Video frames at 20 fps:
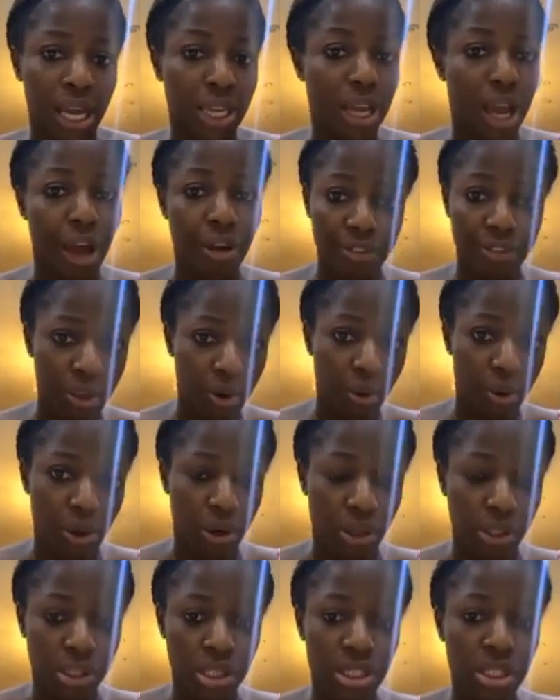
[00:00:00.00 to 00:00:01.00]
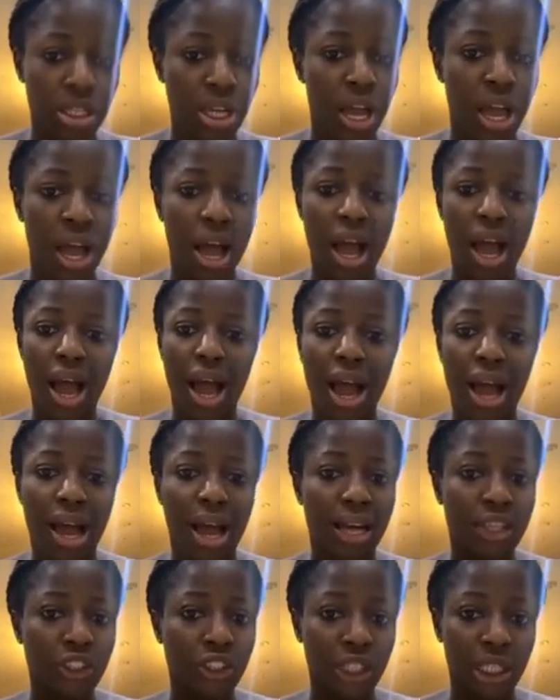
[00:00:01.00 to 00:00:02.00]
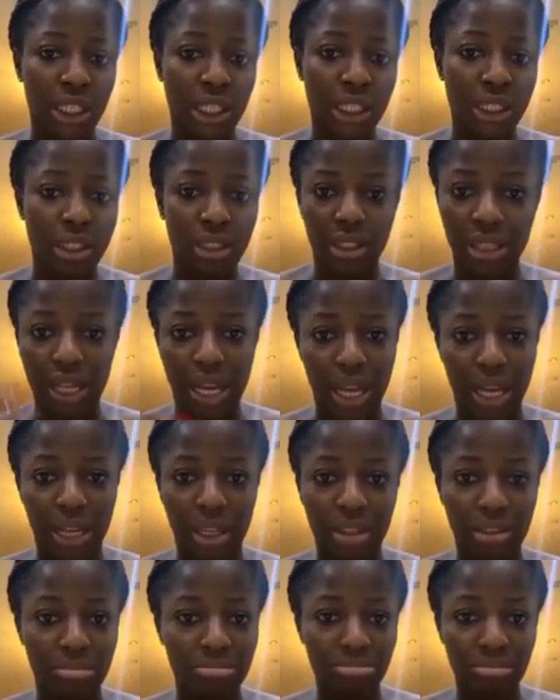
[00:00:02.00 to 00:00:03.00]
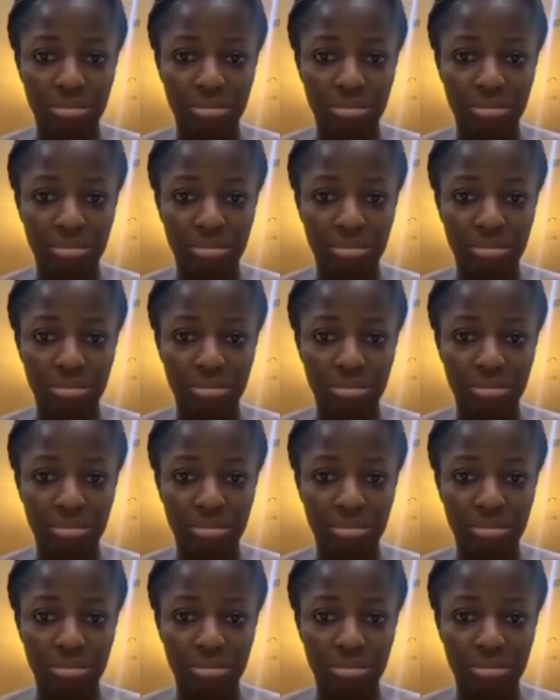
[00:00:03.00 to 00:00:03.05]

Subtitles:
And afterwards, I actually, like,